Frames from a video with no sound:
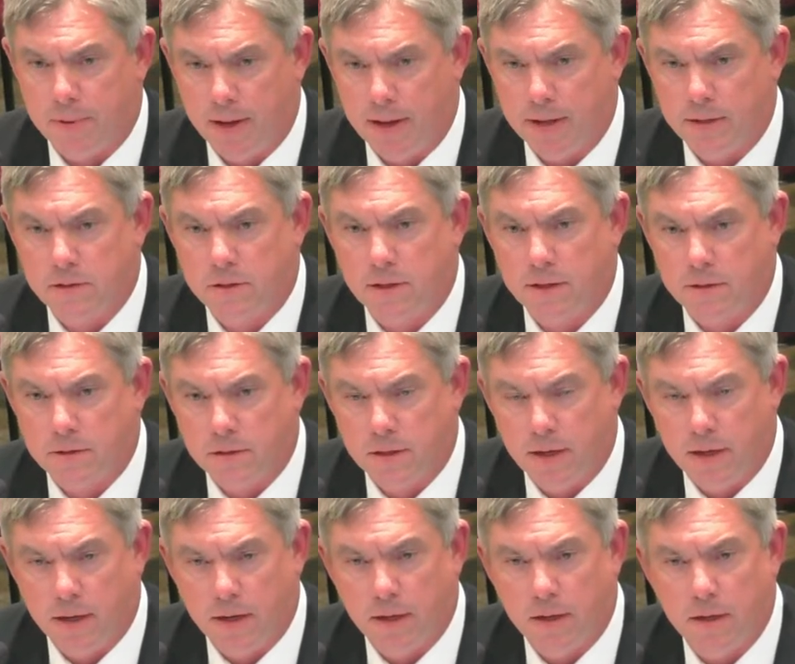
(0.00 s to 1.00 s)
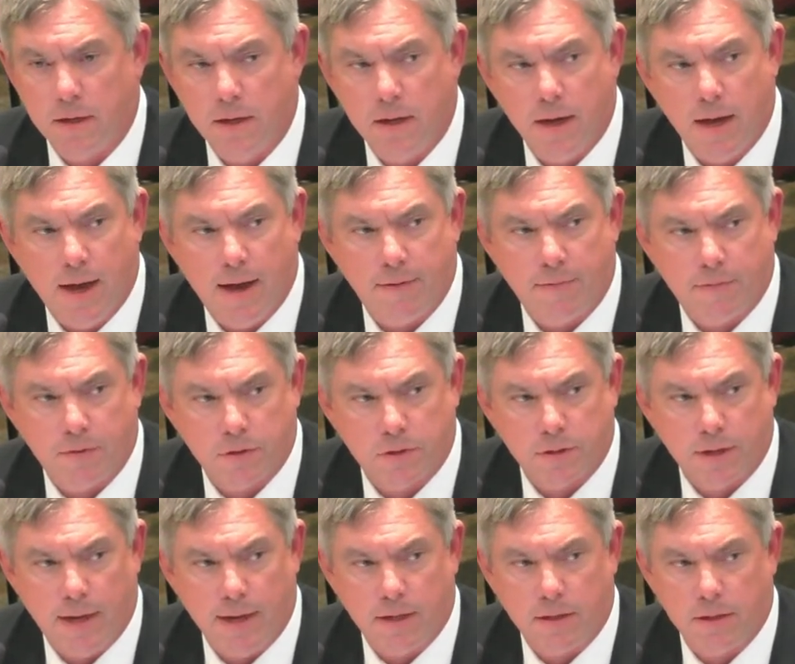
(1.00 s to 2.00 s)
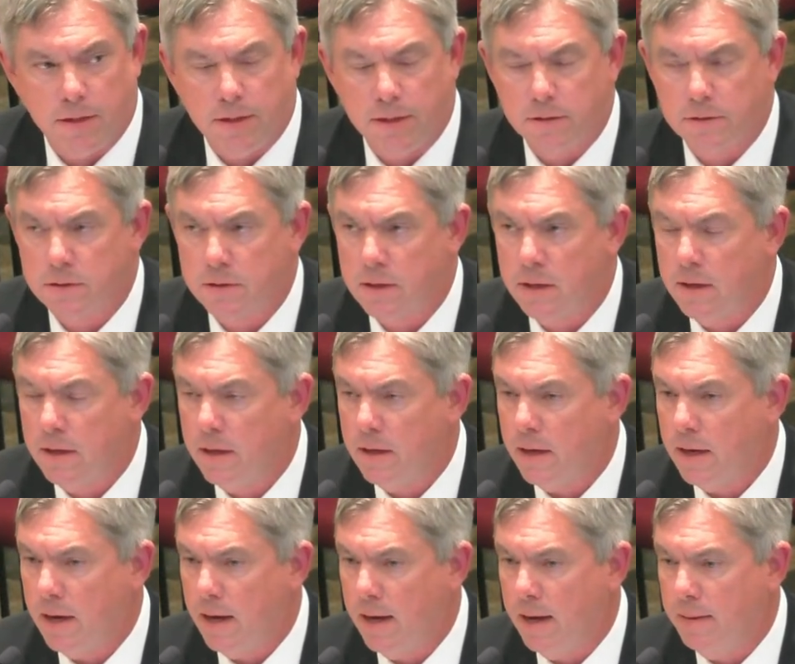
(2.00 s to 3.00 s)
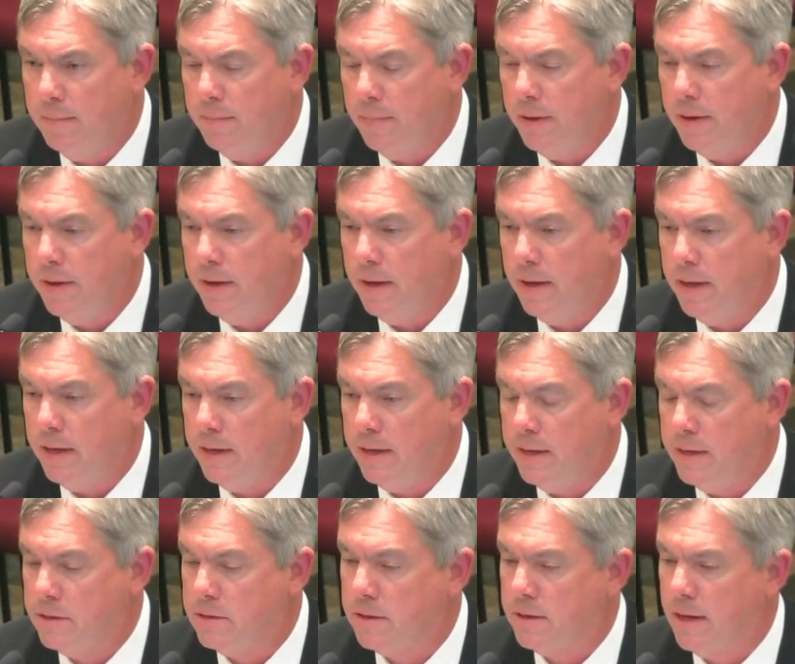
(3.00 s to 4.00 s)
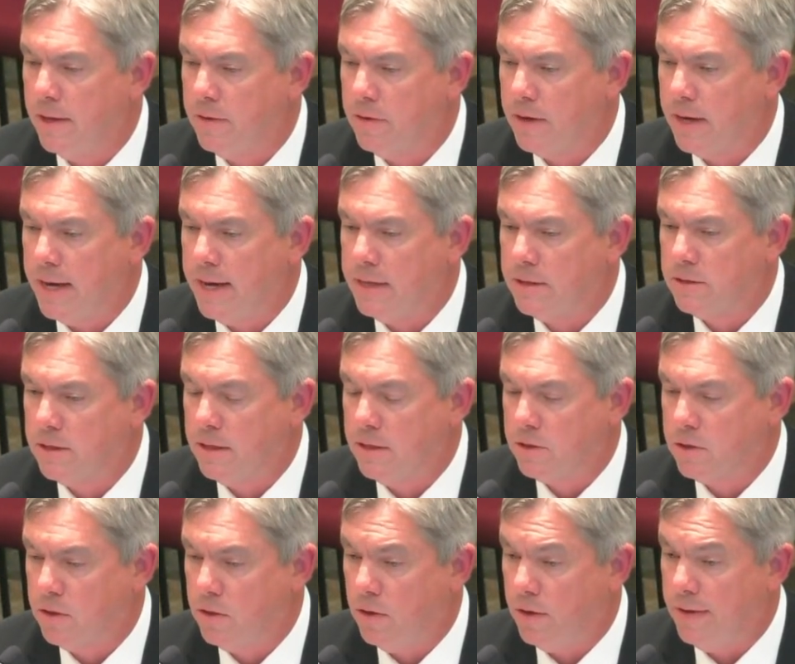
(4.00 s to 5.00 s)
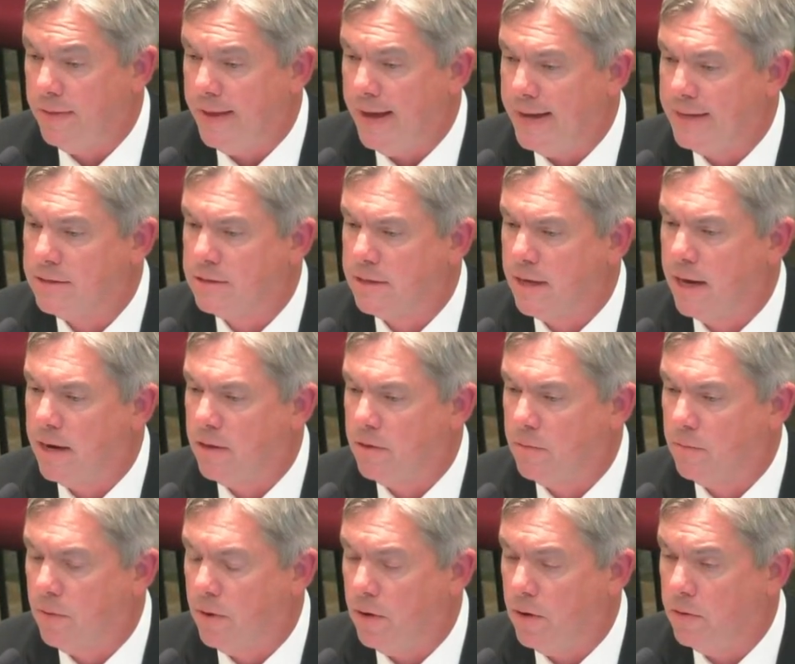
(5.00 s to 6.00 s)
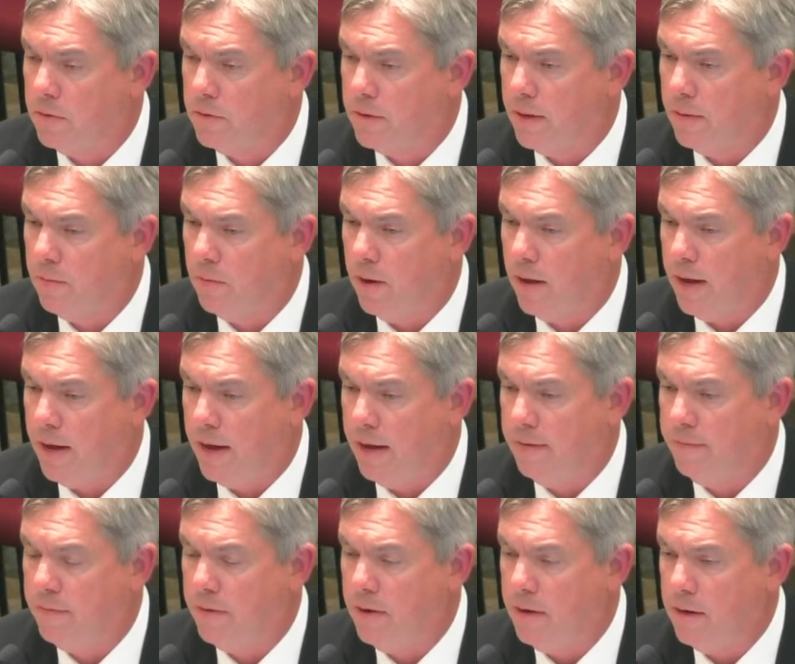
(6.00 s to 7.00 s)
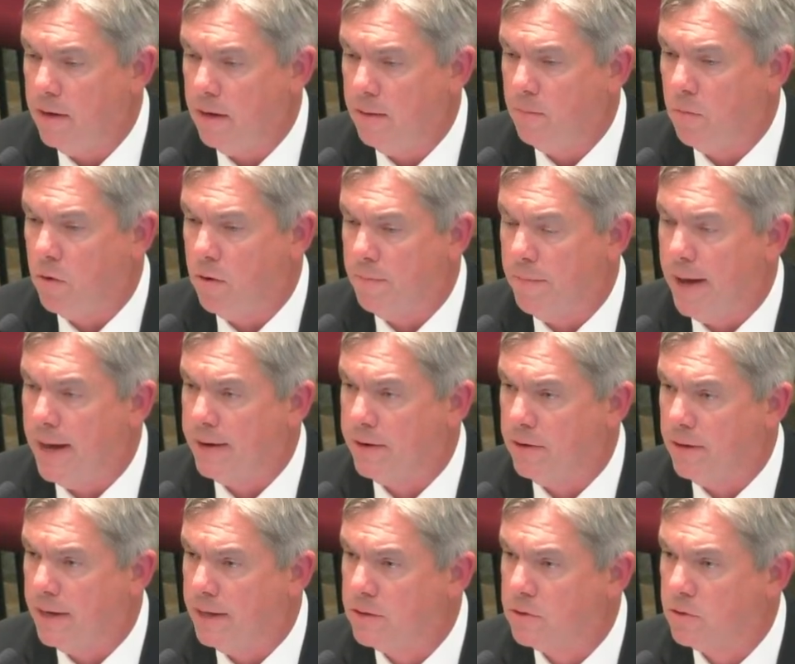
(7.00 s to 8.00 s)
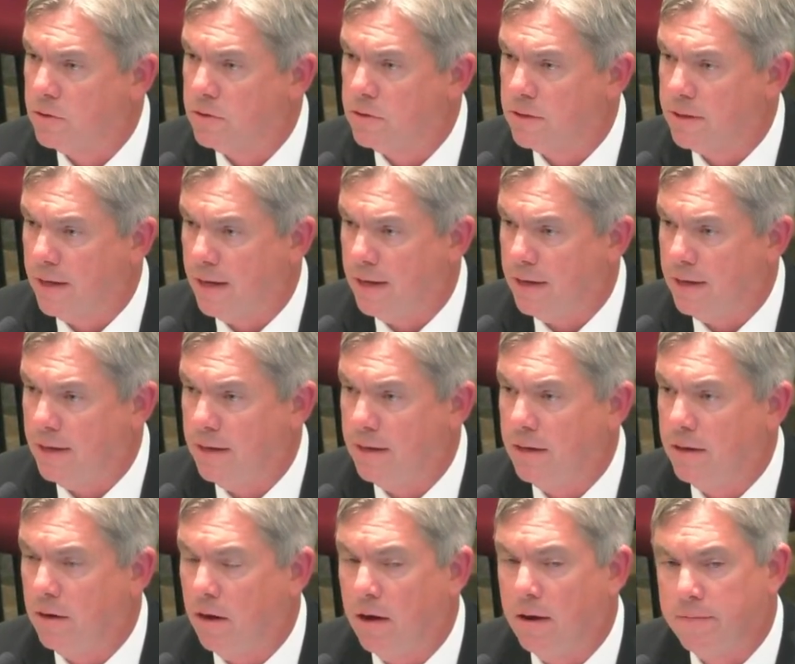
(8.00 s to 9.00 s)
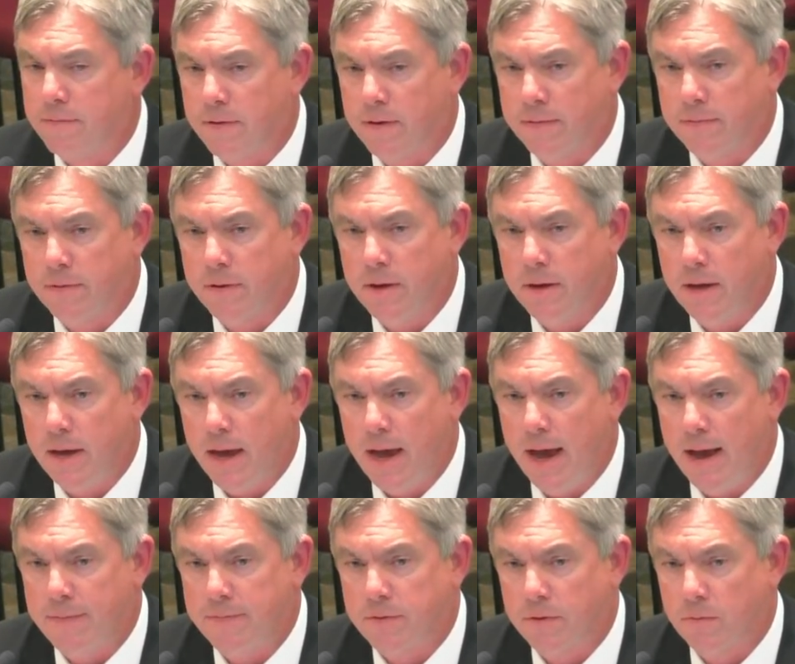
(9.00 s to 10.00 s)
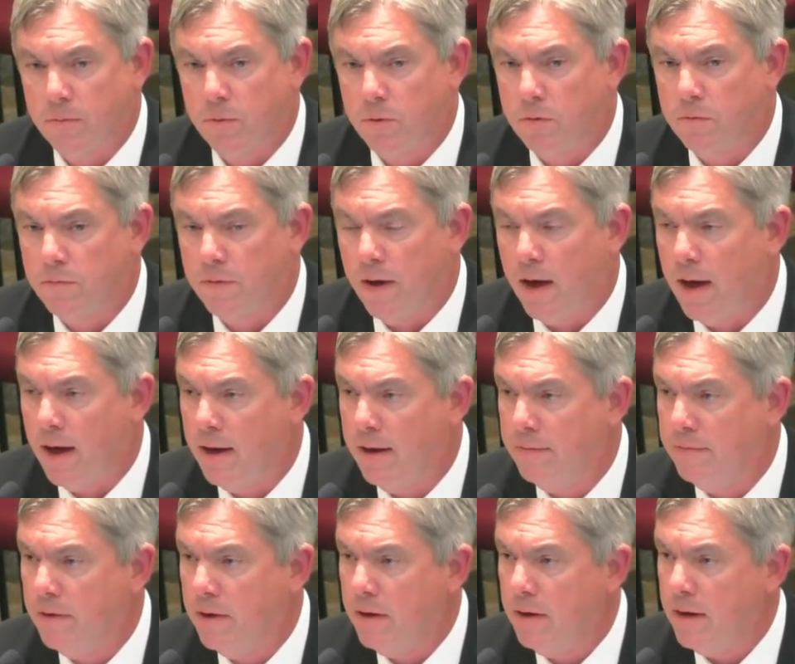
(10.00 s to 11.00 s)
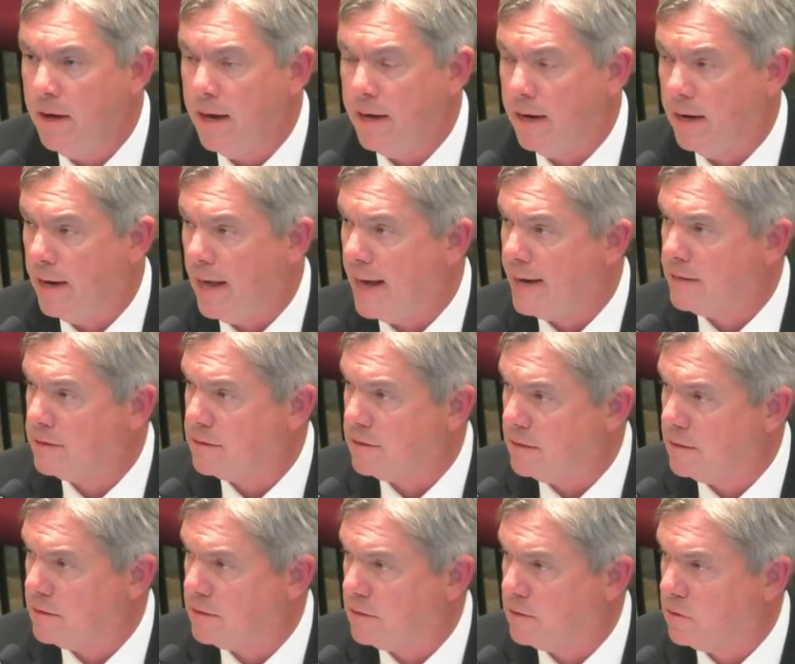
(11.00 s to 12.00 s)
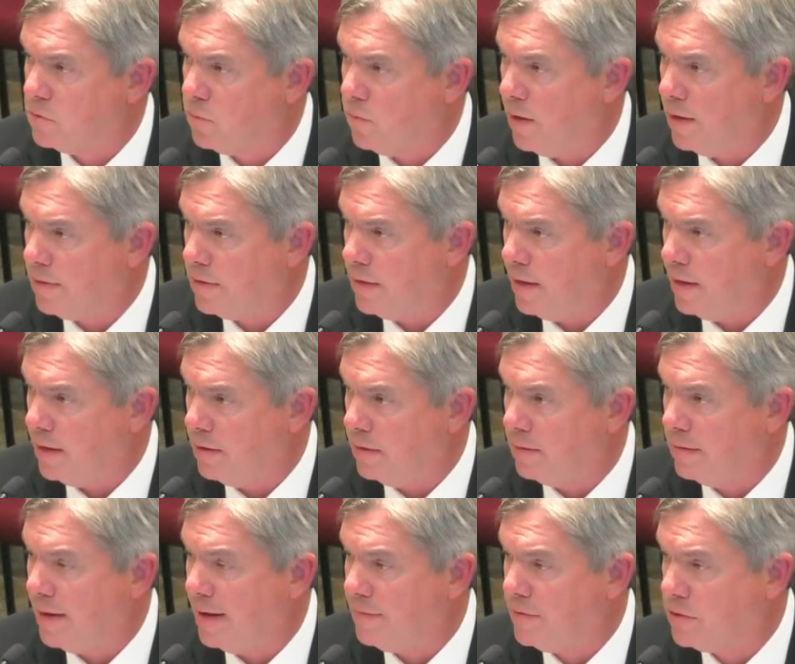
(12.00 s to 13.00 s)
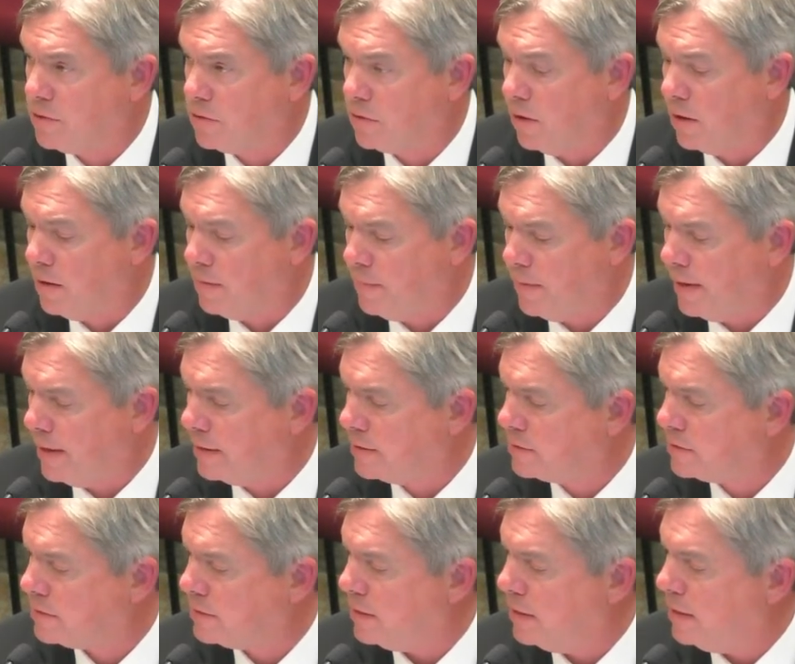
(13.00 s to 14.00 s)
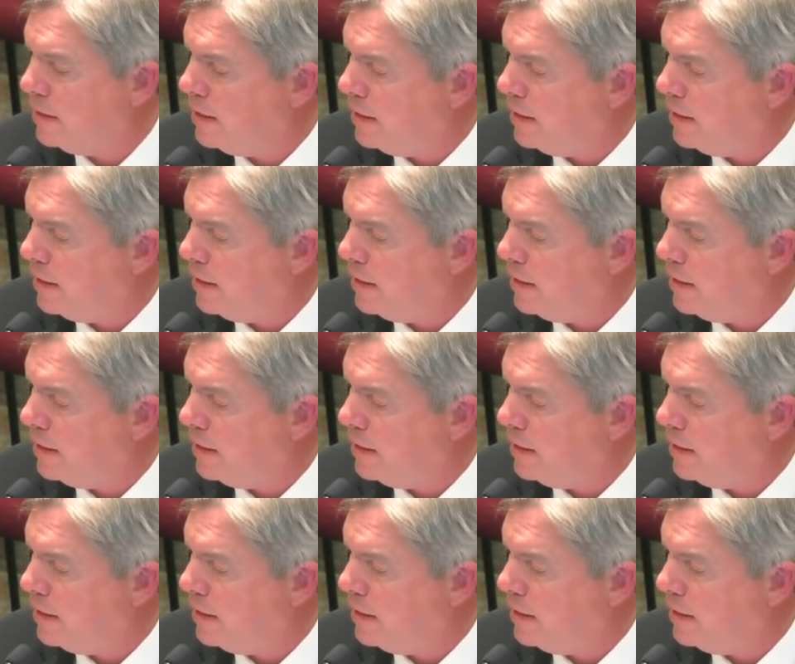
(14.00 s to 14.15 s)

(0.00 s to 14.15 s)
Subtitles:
plans that's there for cyclists. It is another gas station on that side of the road that will have a more modern entrance to get in and off of after Route 5. And a lot of citizens want that. It'll have a Starbucks.